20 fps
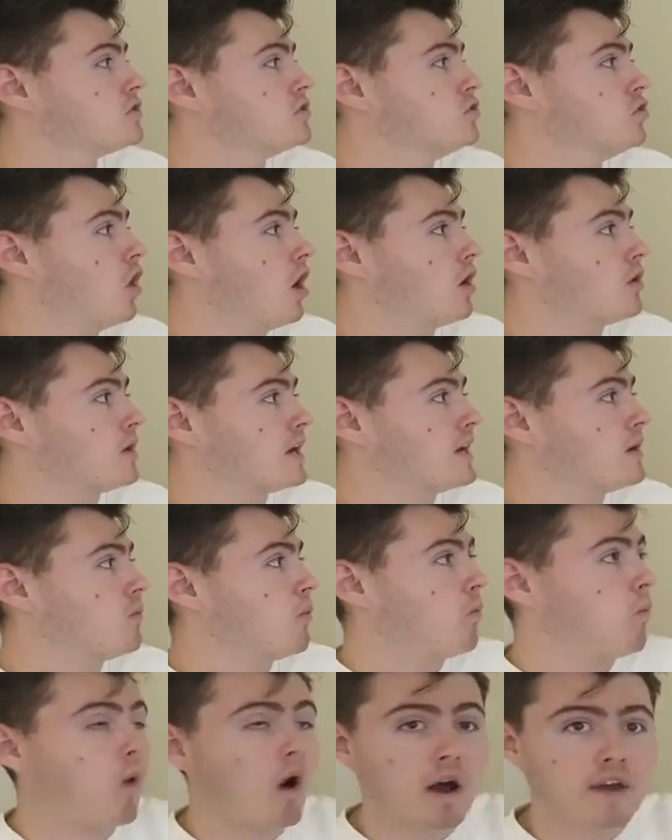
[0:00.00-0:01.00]
not only
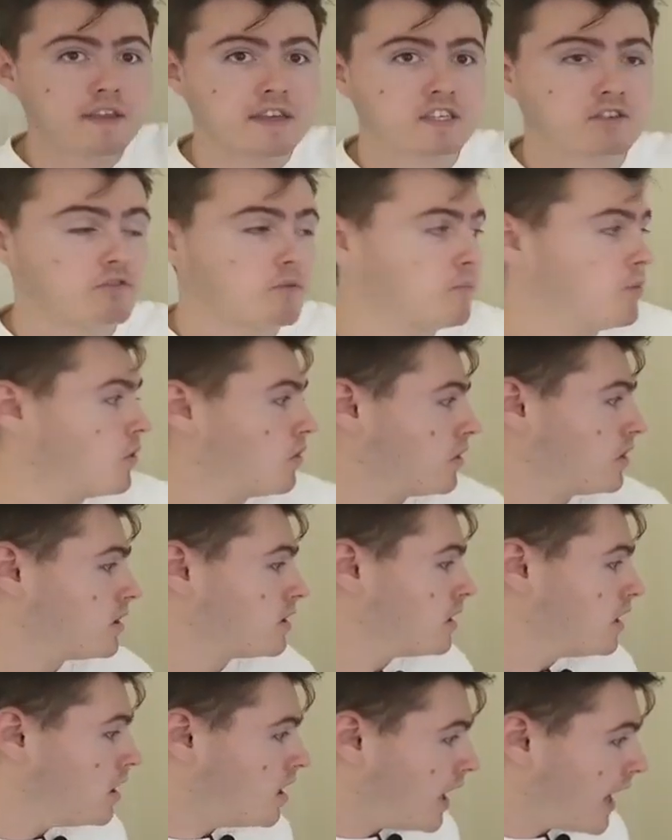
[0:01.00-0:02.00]
why these are
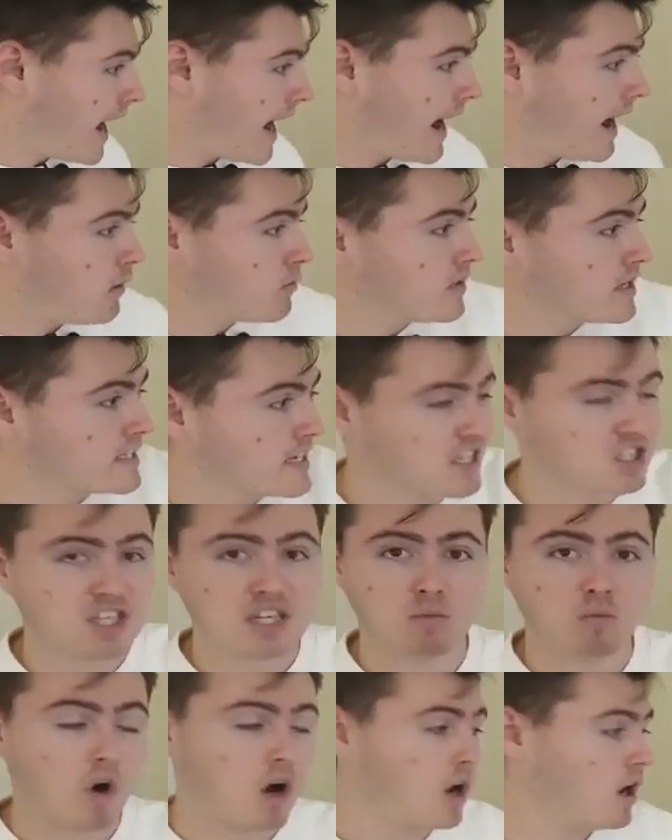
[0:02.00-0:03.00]
important, how this
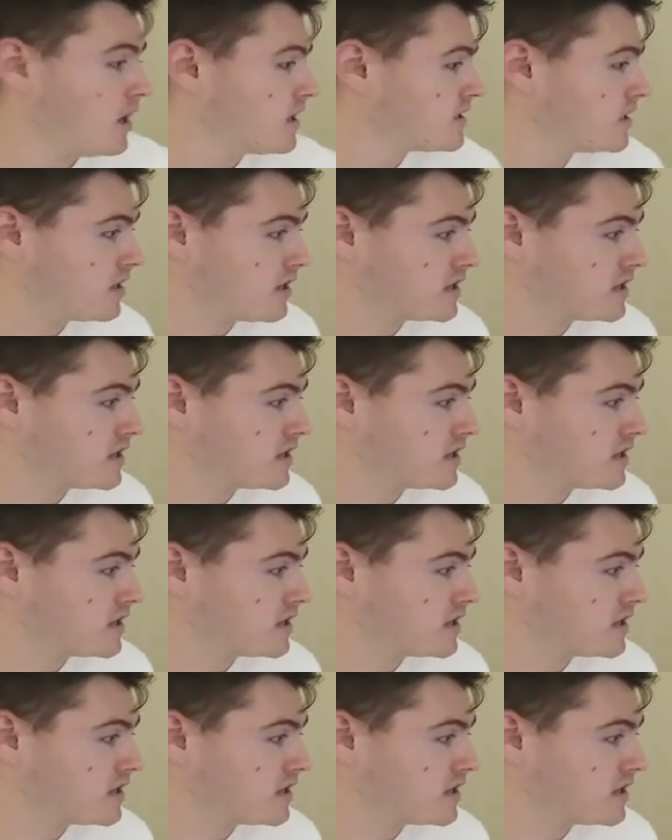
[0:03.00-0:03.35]
actually works.